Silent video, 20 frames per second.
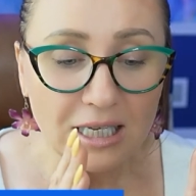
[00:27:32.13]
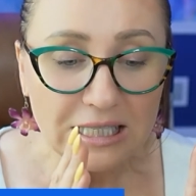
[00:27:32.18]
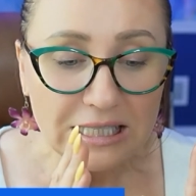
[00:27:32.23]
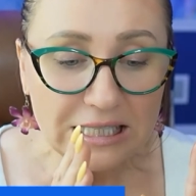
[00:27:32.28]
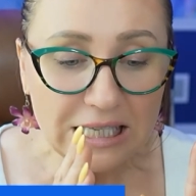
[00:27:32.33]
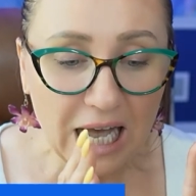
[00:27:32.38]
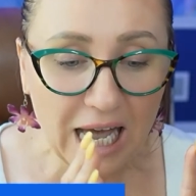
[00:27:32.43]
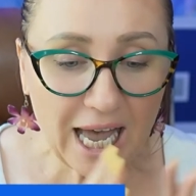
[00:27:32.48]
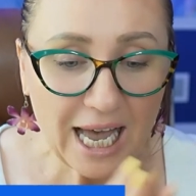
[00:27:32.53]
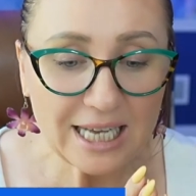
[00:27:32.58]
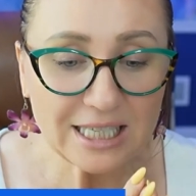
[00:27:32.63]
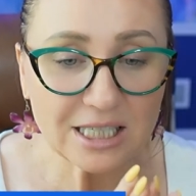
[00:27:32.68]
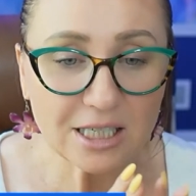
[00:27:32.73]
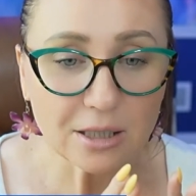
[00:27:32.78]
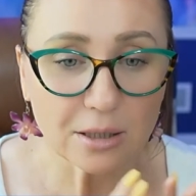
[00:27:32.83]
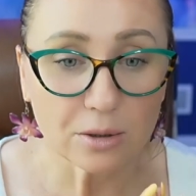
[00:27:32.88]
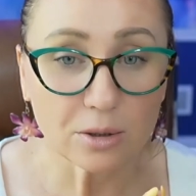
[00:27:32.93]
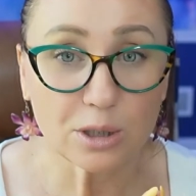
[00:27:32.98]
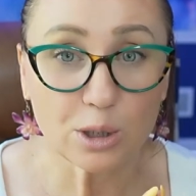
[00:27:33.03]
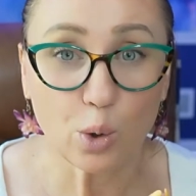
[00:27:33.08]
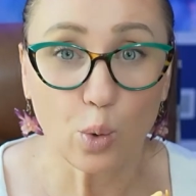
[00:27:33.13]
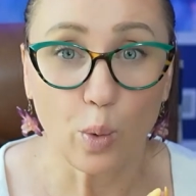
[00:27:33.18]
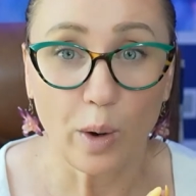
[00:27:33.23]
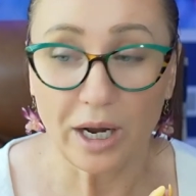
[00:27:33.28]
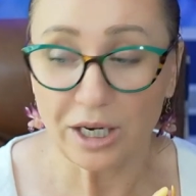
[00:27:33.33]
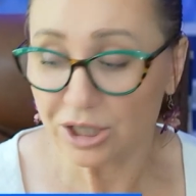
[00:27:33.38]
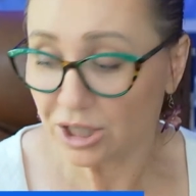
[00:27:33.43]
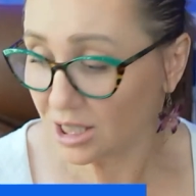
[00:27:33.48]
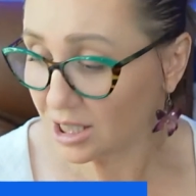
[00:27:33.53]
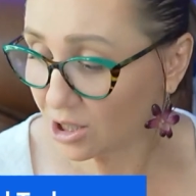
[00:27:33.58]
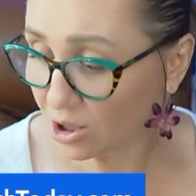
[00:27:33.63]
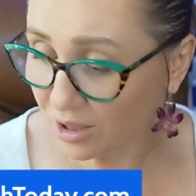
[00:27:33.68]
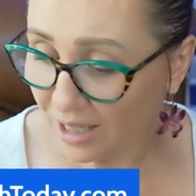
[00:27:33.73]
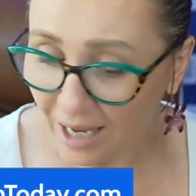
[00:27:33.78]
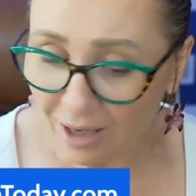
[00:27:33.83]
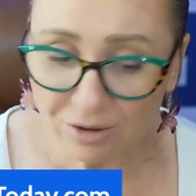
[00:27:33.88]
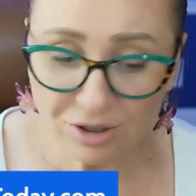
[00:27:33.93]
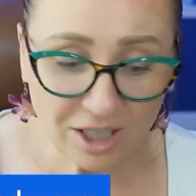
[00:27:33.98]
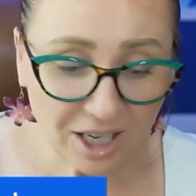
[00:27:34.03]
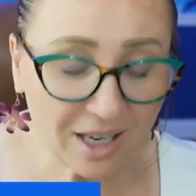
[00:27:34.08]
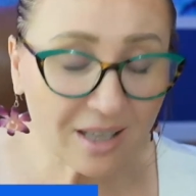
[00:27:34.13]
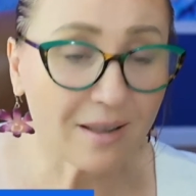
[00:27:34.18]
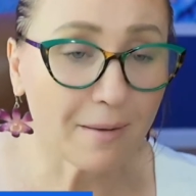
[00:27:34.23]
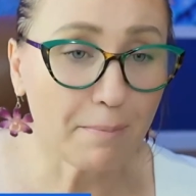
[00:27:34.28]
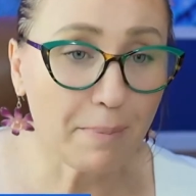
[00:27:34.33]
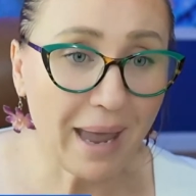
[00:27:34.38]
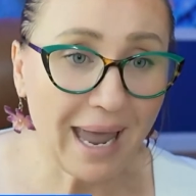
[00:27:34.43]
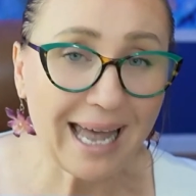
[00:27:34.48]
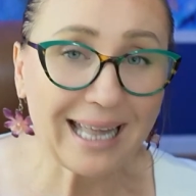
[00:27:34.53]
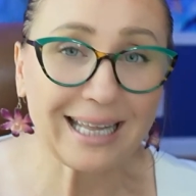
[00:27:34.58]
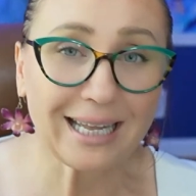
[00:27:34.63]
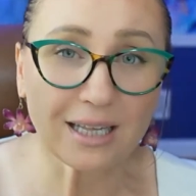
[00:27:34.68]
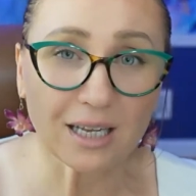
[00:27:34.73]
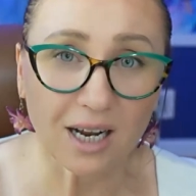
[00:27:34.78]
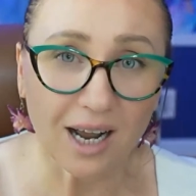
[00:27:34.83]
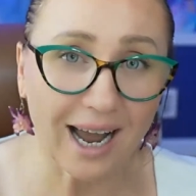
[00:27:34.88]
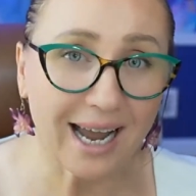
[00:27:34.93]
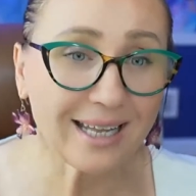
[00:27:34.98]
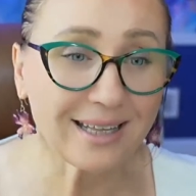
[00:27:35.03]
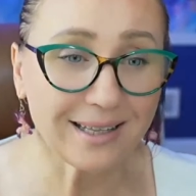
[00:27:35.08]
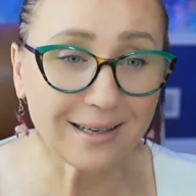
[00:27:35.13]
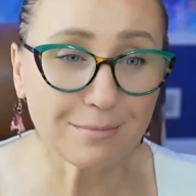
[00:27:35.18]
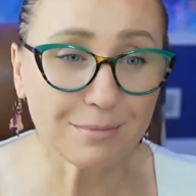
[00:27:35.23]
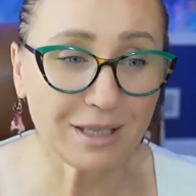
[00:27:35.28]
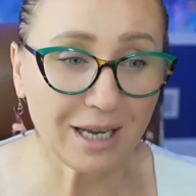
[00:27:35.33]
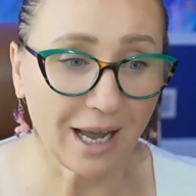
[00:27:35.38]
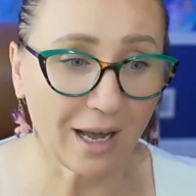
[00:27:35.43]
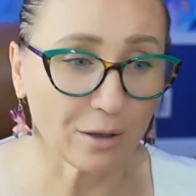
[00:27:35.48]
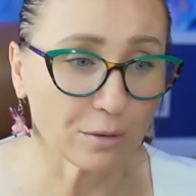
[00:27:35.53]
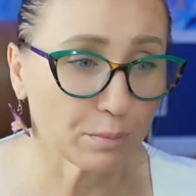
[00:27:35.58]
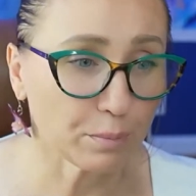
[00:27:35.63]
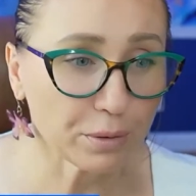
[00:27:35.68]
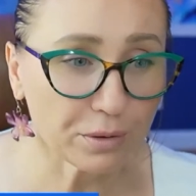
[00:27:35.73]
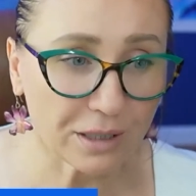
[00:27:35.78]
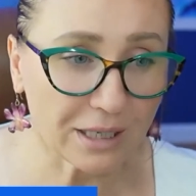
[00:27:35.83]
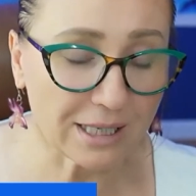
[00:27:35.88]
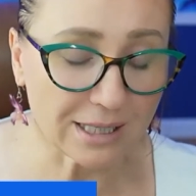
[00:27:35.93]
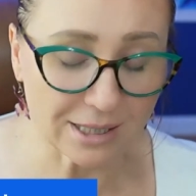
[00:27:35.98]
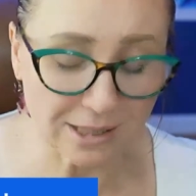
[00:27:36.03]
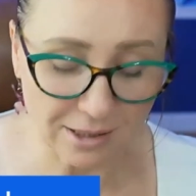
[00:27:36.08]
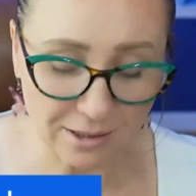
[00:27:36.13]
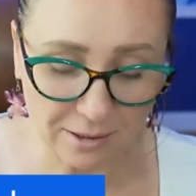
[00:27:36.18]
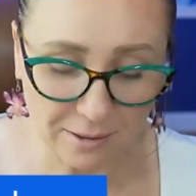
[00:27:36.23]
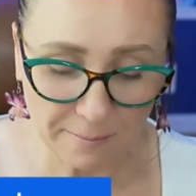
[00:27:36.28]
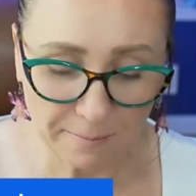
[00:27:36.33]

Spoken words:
ask those questions. So now take the pen and write them down, please.